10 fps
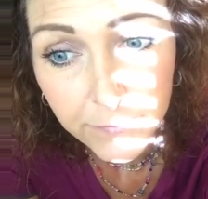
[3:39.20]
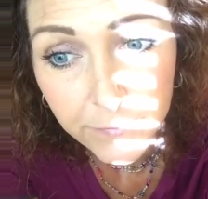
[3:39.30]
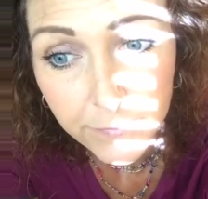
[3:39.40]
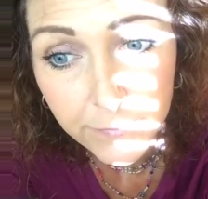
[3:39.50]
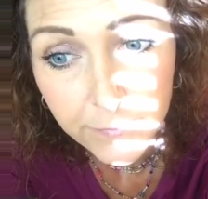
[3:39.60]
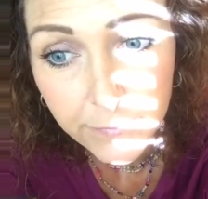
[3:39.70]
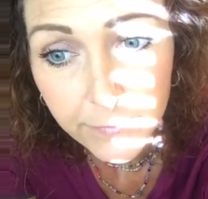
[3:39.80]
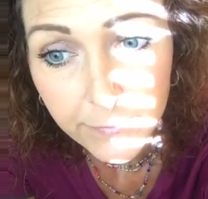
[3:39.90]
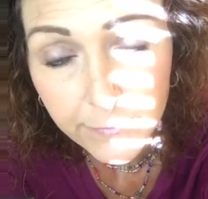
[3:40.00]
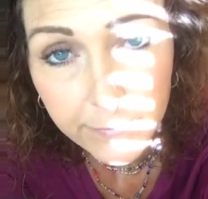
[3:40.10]

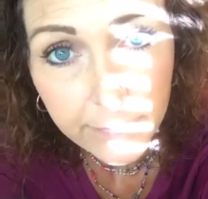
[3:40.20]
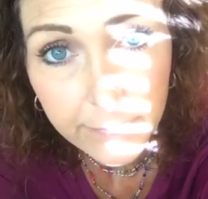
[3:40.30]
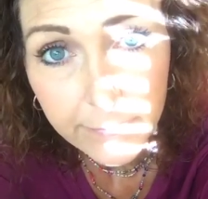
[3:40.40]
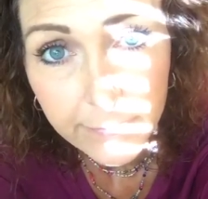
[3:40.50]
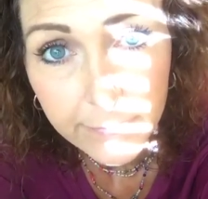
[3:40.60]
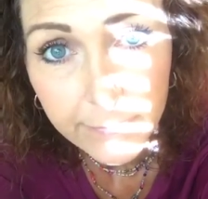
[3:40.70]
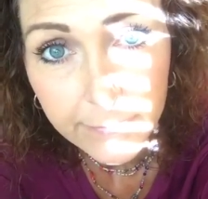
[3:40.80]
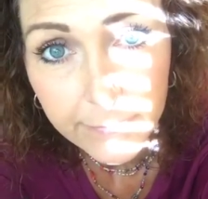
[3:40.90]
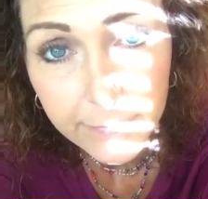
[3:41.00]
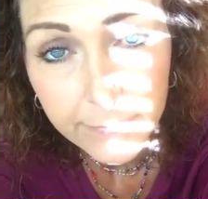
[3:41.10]

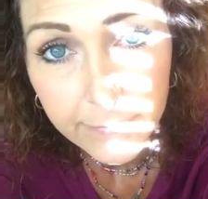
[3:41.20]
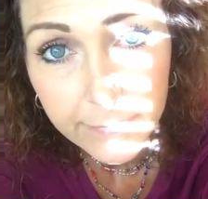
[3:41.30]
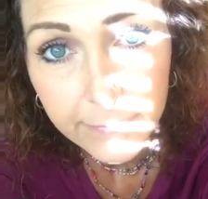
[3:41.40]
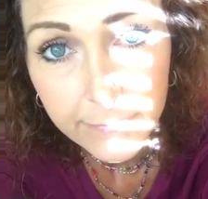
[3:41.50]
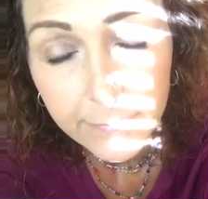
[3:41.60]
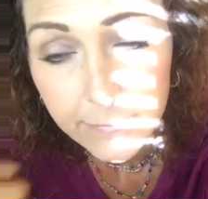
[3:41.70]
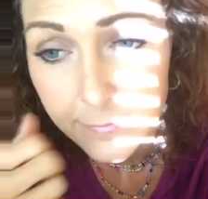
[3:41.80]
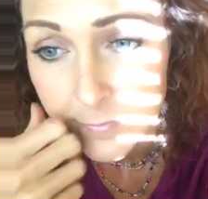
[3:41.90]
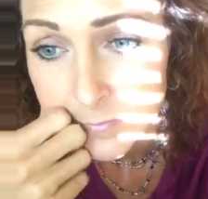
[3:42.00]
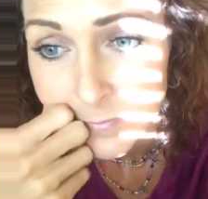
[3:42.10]
Nothing is said.